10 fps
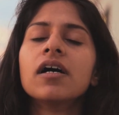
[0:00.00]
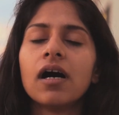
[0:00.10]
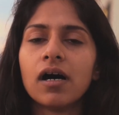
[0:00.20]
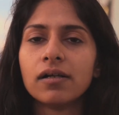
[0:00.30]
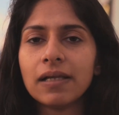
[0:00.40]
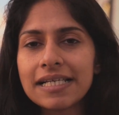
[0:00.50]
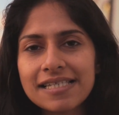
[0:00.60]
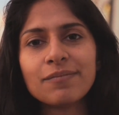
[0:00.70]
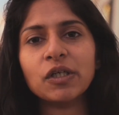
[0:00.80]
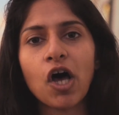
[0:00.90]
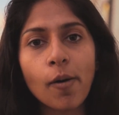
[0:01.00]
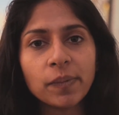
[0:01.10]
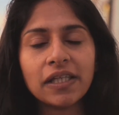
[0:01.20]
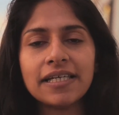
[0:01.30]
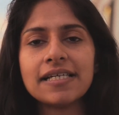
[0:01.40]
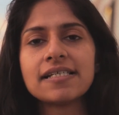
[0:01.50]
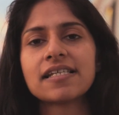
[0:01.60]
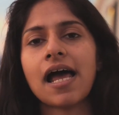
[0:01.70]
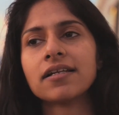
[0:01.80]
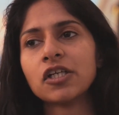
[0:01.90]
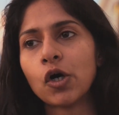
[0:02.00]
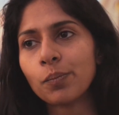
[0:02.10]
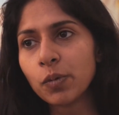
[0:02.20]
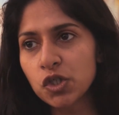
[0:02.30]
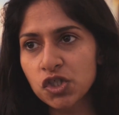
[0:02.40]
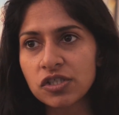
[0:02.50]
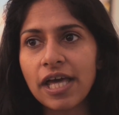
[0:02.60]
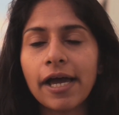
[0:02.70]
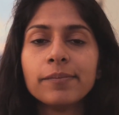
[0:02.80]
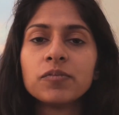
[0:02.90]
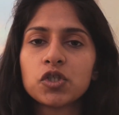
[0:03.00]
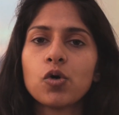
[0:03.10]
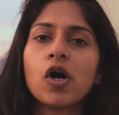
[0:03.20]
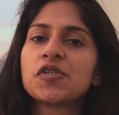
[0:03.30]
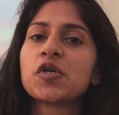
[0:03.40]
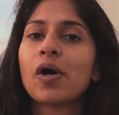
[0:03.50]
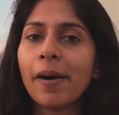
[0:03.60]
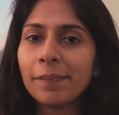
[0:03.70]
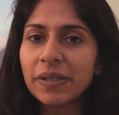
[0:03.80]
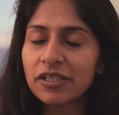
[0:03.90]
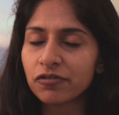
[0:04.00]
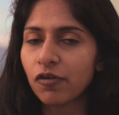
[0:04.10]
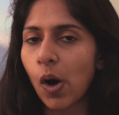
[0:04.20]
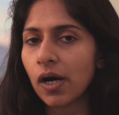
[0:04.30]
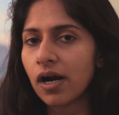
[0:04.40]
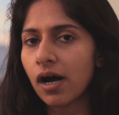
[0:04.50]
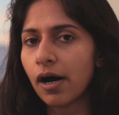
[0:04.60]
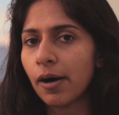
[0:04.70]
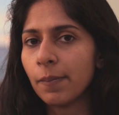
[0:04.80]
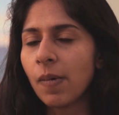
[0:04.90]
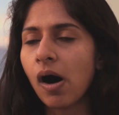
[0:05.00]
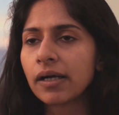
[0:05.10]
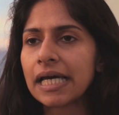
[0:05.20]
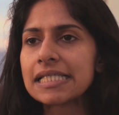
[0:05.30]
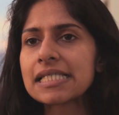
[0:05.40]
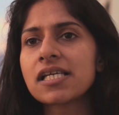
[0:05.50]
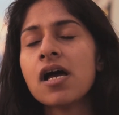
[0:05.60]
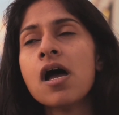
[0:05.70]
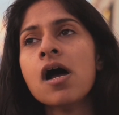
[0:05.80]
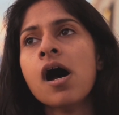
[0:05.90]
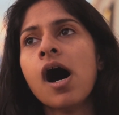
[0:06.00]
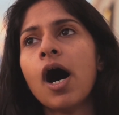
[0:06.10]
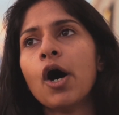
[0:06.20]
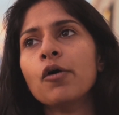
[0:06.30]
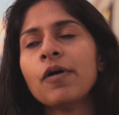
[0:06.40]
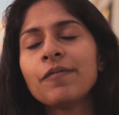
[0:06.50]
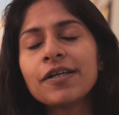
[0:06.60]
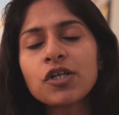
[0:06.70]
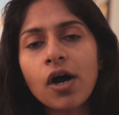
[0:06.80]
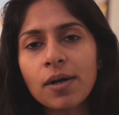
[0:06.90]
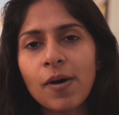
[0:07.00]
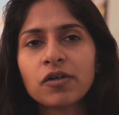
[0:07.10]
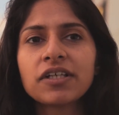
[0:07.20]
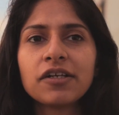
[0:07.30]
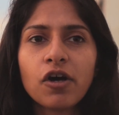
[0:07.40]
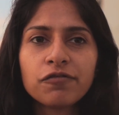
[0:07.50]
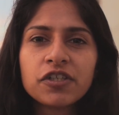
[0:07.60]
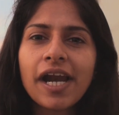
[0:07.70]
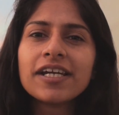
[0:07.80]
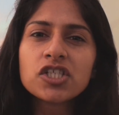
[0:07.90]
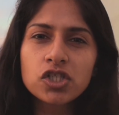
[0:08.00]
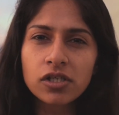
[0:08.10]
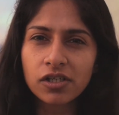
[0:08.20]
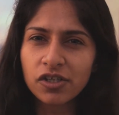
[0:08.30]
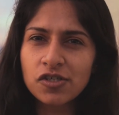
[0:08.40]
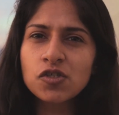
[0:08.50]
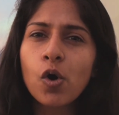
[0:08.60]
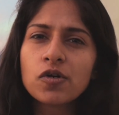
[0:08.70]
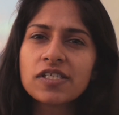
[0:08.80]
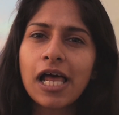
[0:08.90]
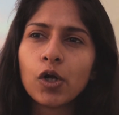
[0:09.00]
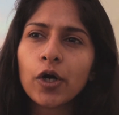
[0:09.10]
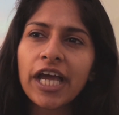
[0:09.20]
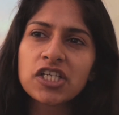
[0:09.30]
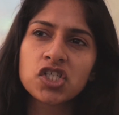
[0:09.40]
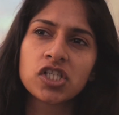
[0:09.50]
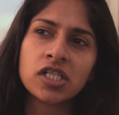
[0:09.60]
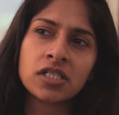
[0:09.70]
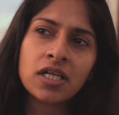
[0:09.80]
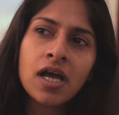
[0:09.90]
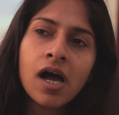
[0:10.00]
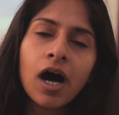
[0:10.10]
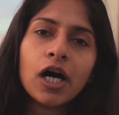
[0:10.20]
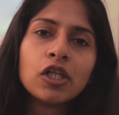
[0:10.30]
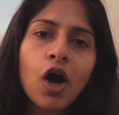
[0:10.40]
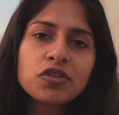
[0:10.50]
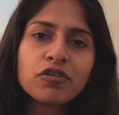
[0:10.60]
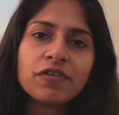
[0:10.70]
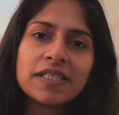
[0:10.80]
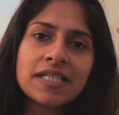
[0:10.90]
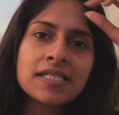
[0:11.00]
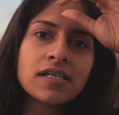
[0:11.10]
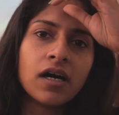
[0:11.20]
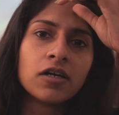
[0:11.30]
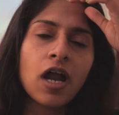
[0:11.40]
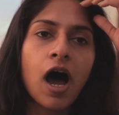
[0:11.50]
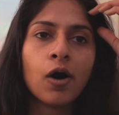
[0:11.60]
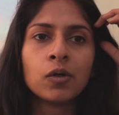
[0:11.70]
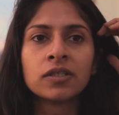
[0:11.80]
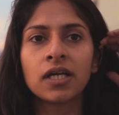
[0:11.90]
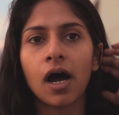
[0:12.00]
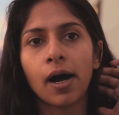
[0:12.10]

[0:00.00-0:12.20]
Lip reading: lazy monopolies and push them to also compete for markets. When we talk about kind of traditional resource allocation, a lot of it is around